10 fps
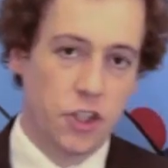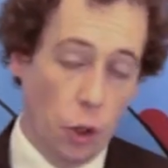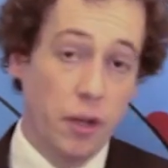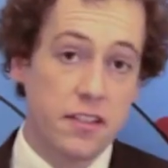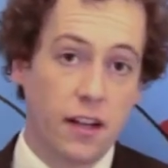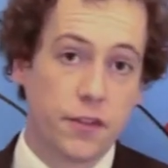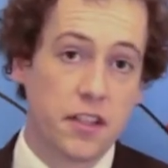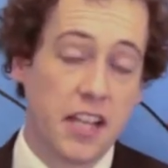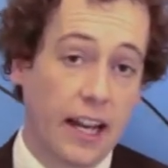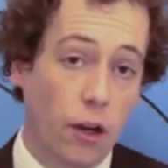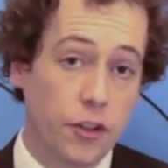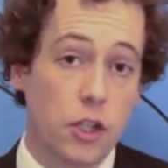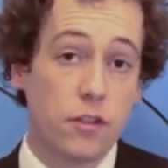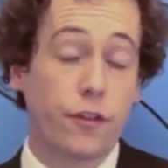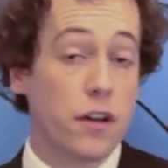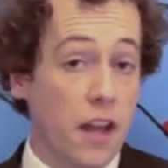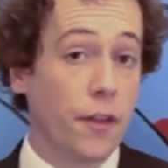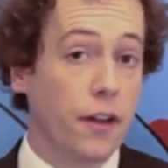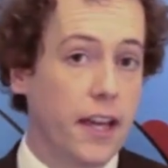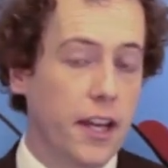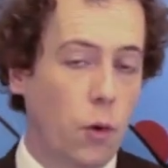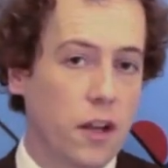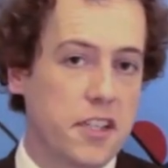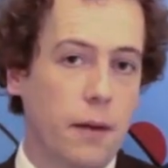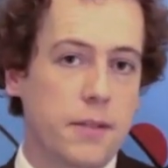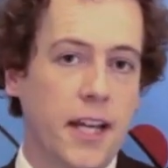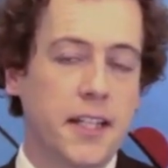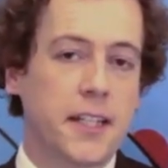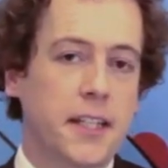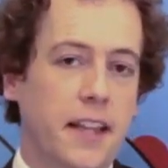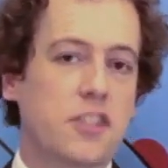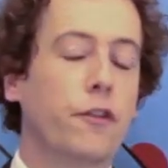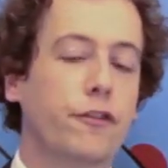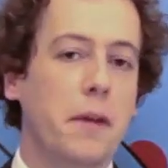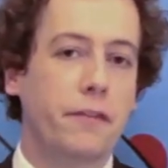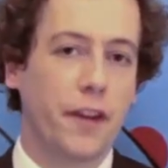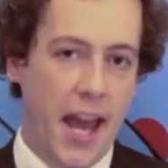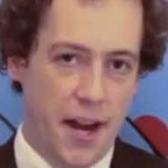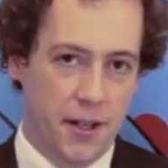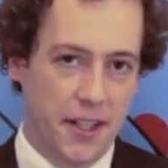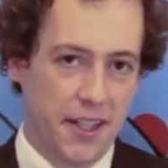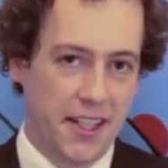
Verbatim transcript: Join us after the 10 o'clock news for another inequality update. That's all from me for now.